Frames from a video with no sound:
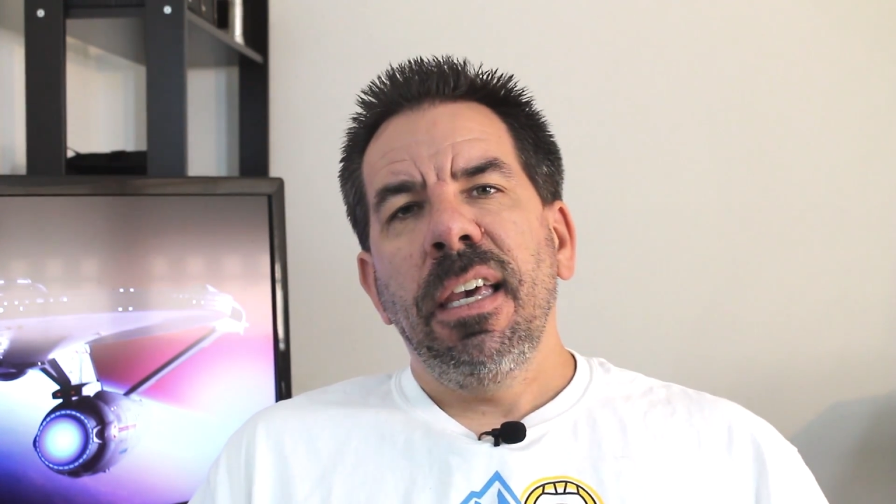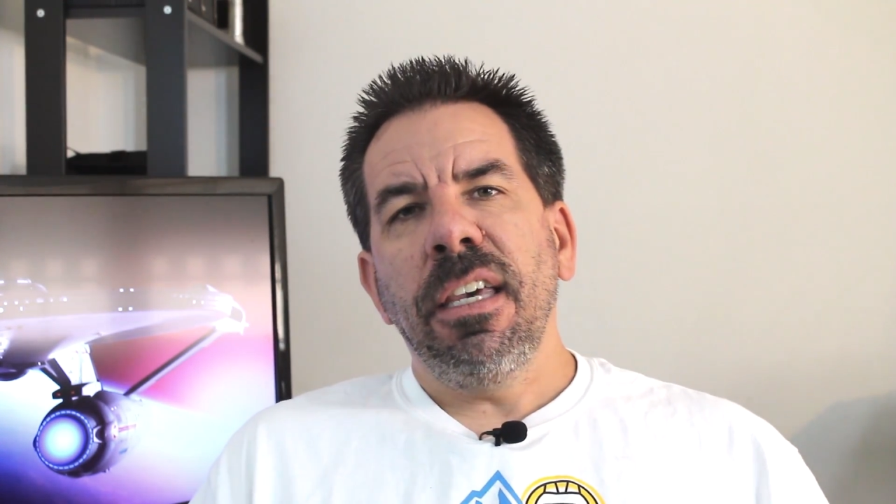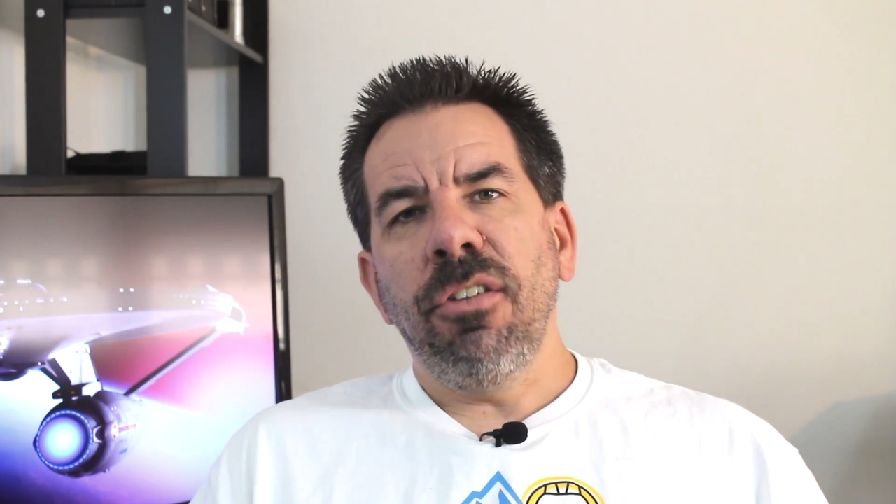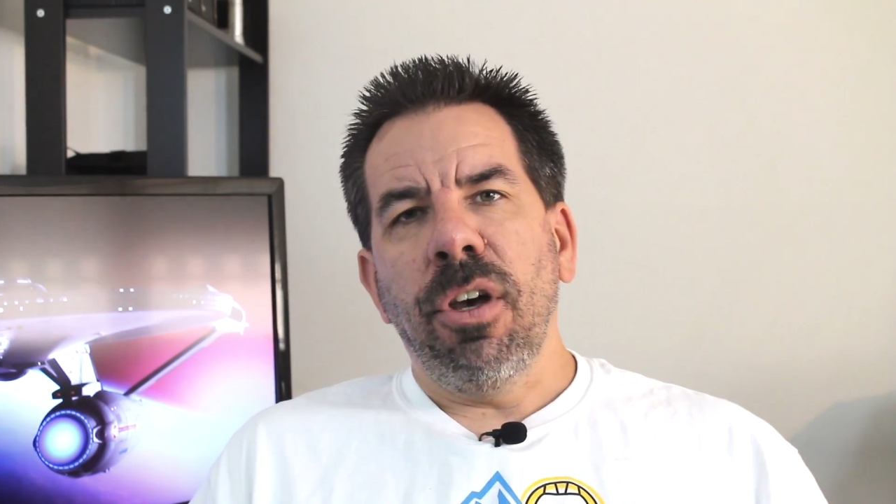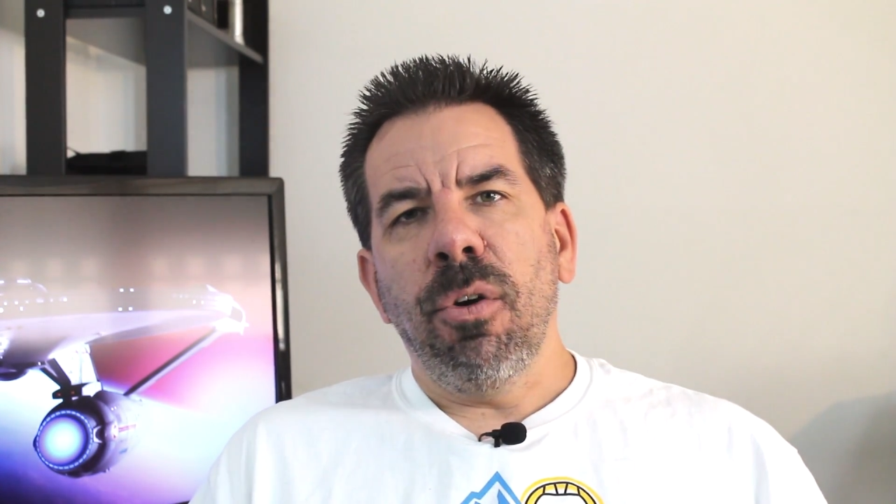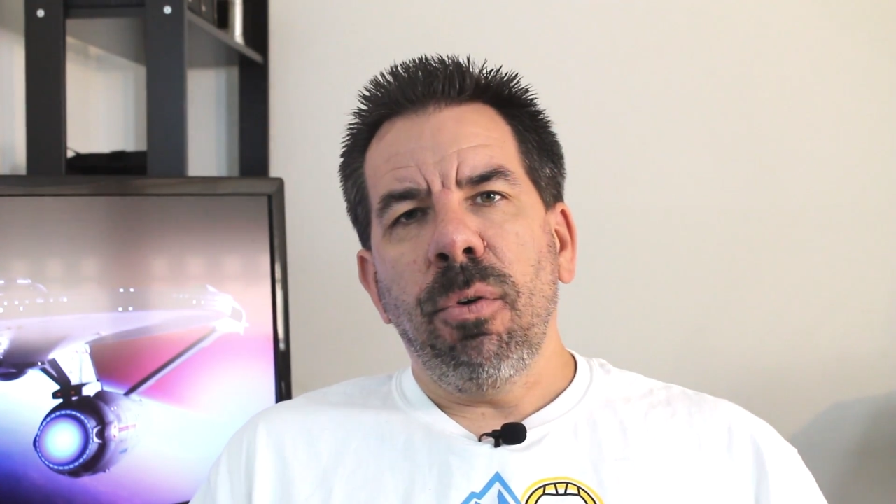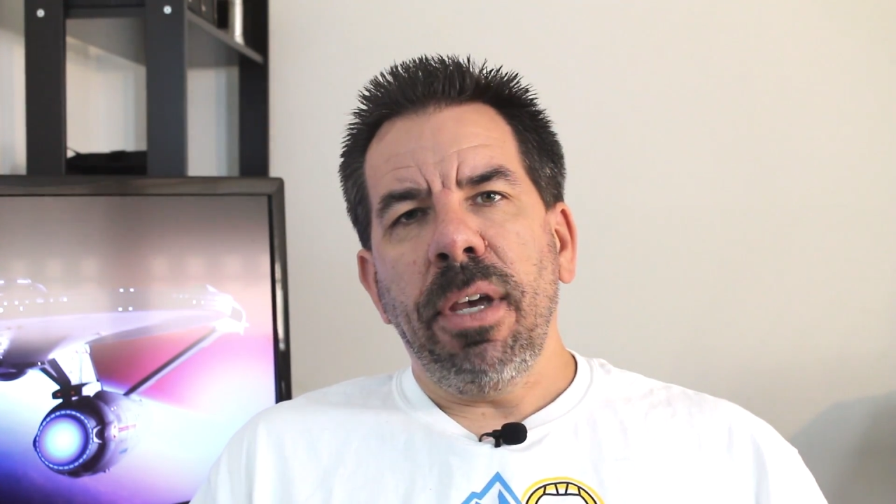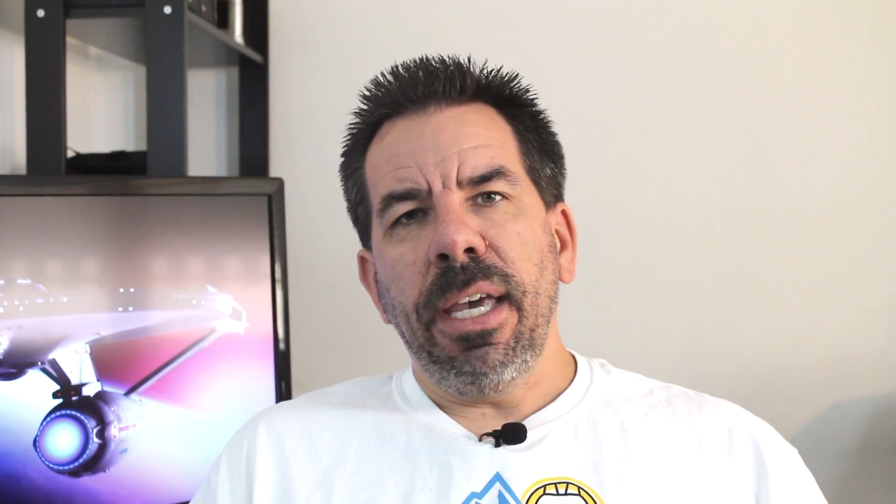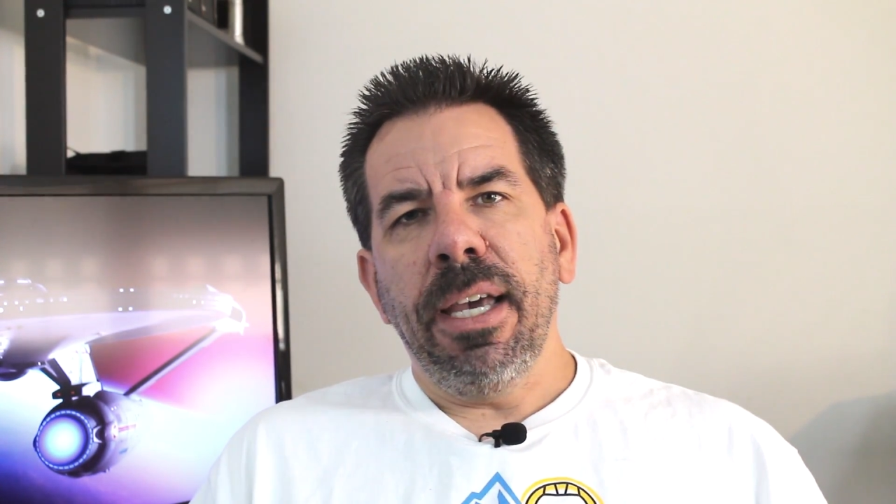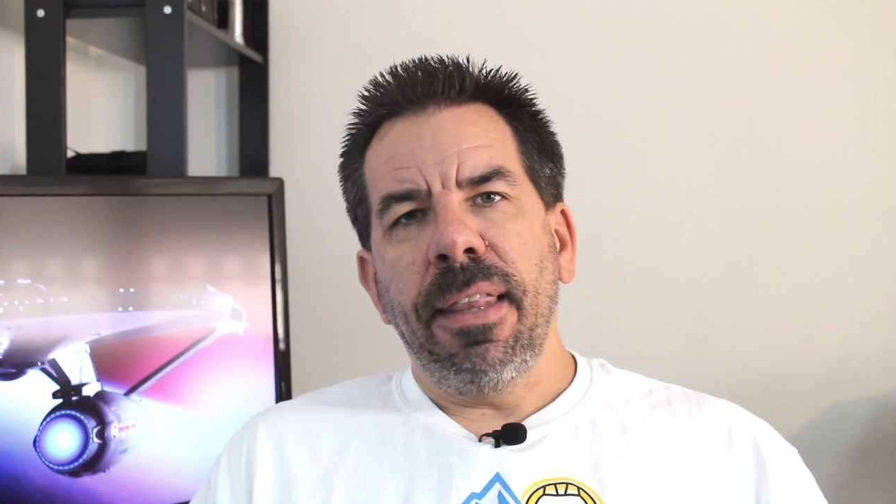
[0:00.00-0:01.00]

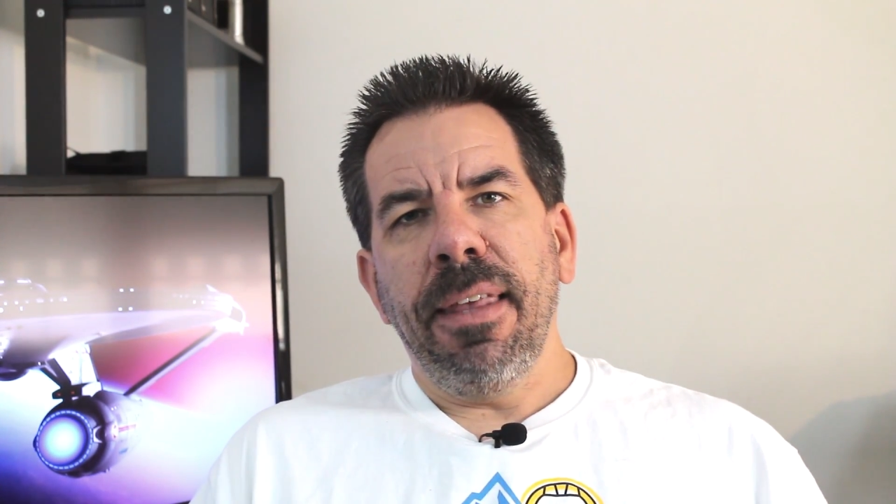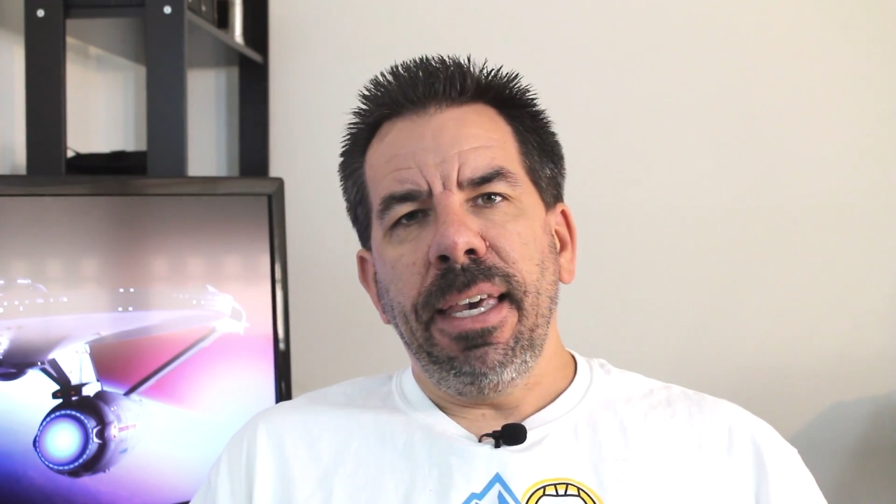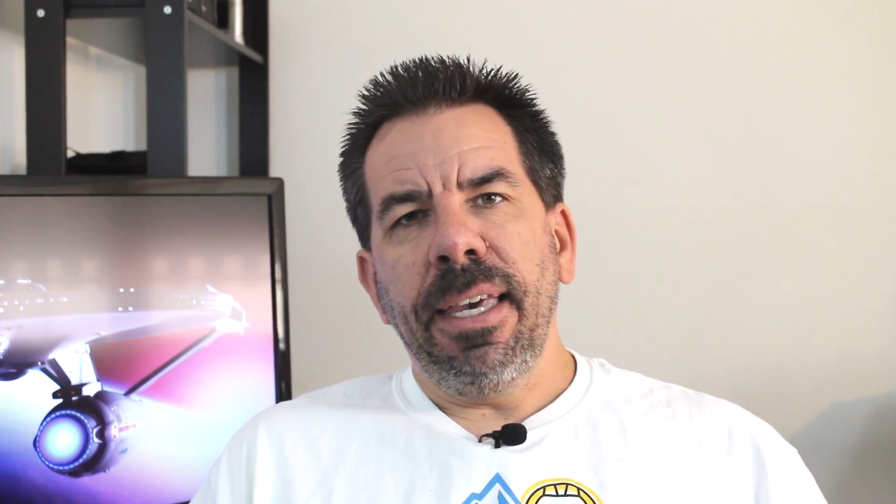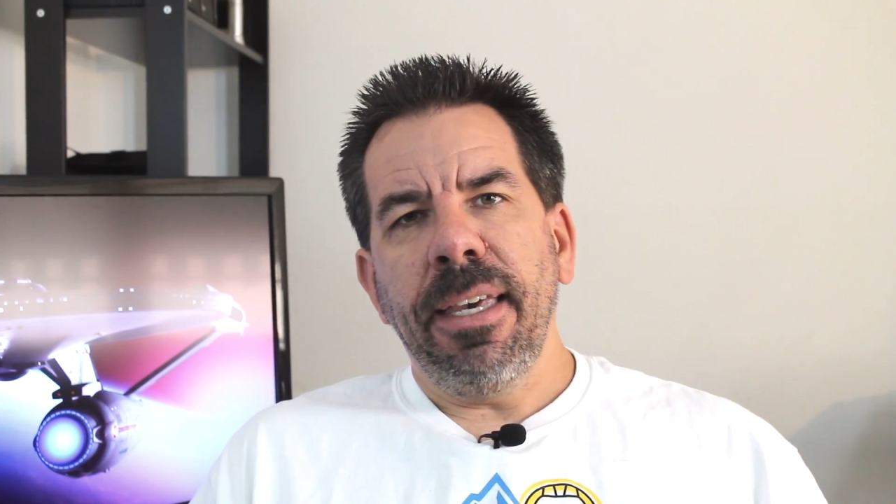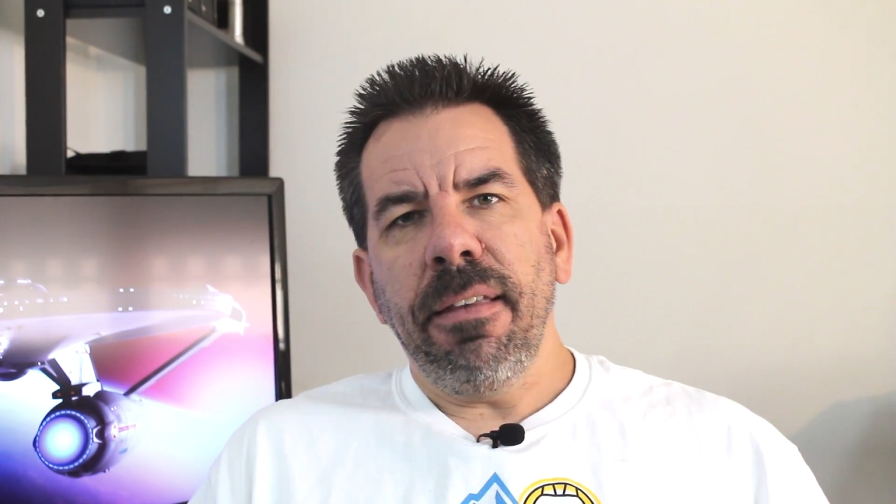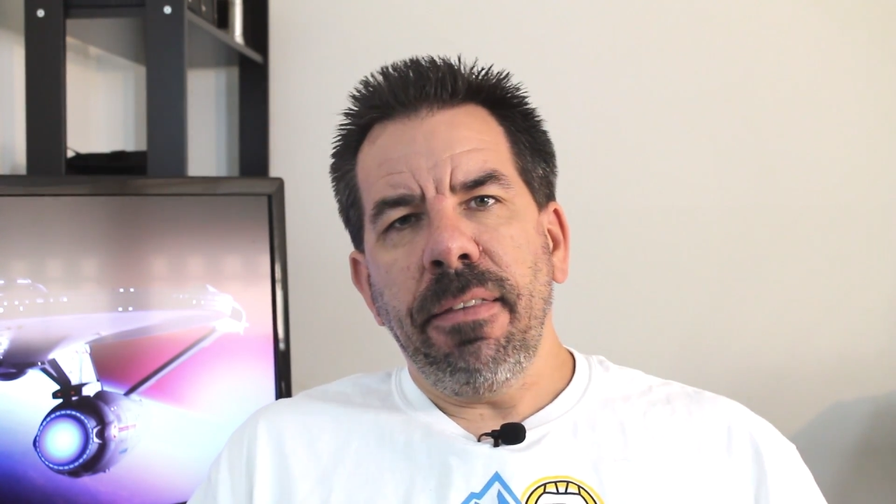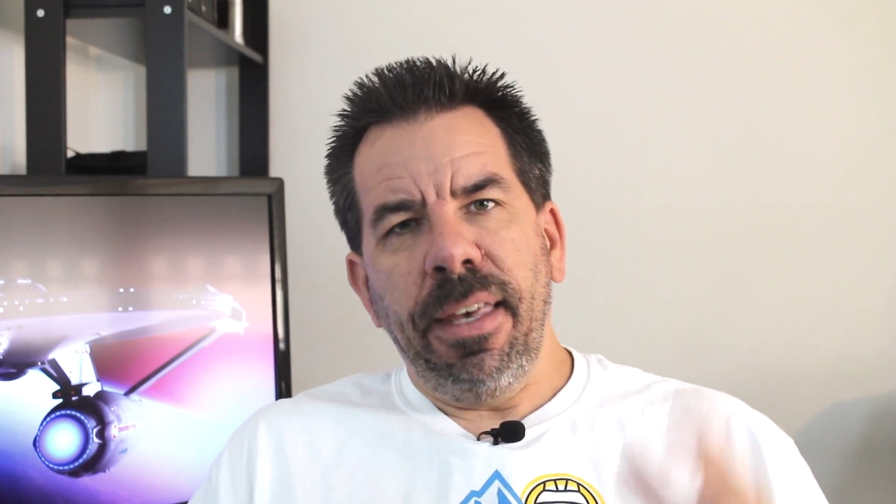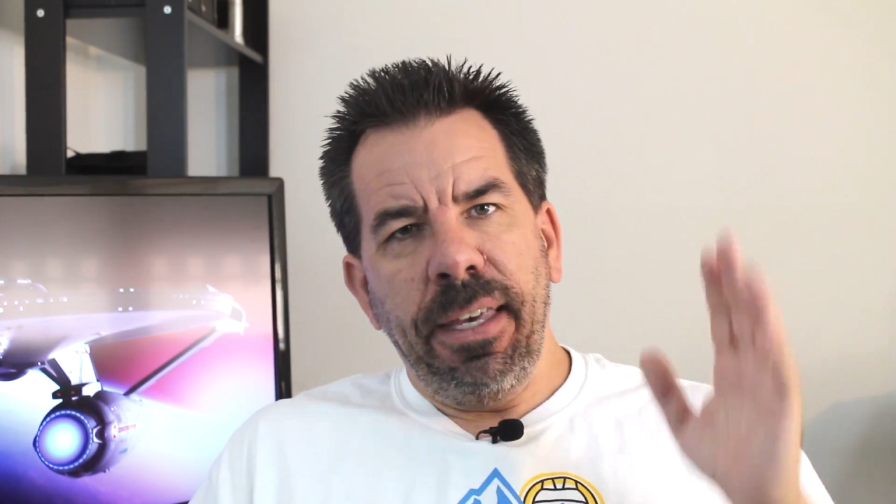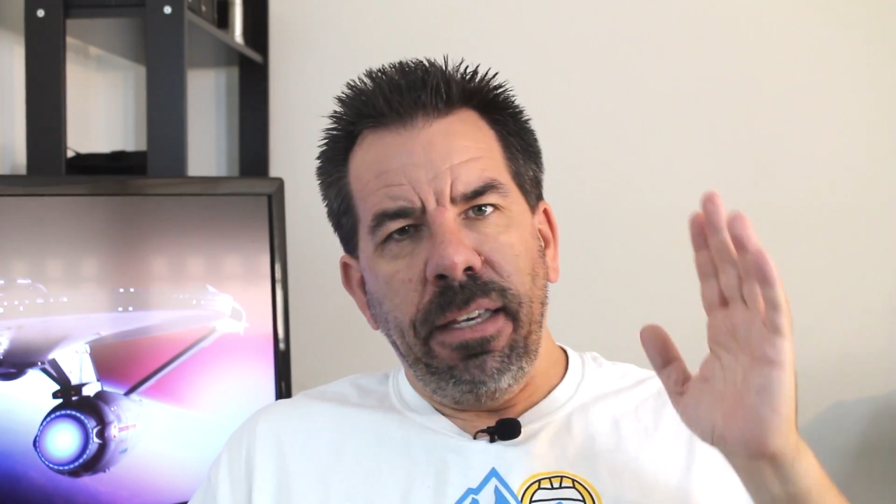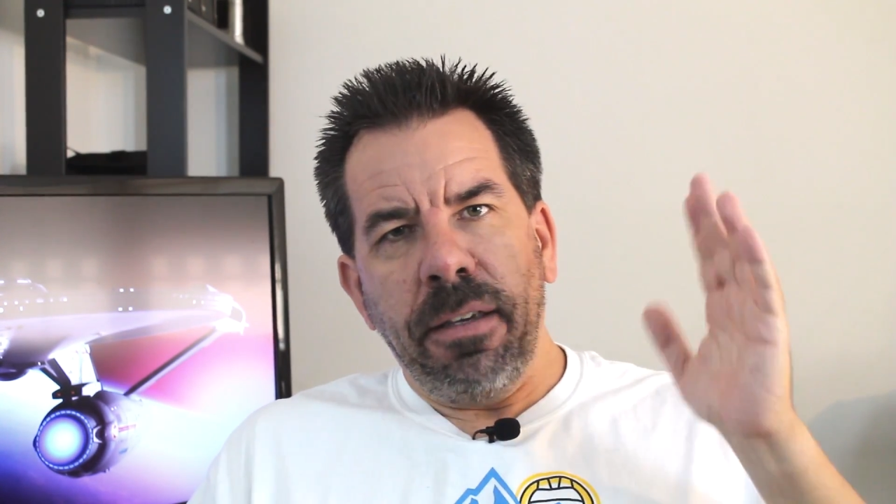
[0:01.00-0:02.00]
and
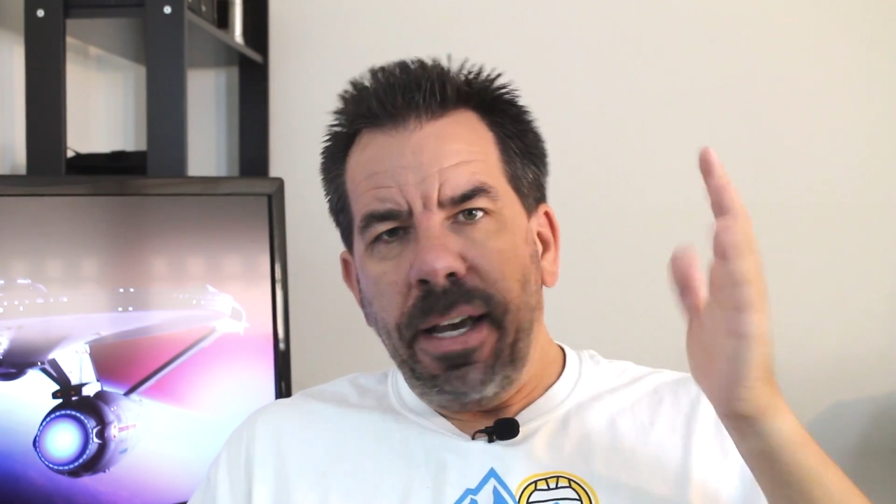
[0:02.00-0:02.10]
they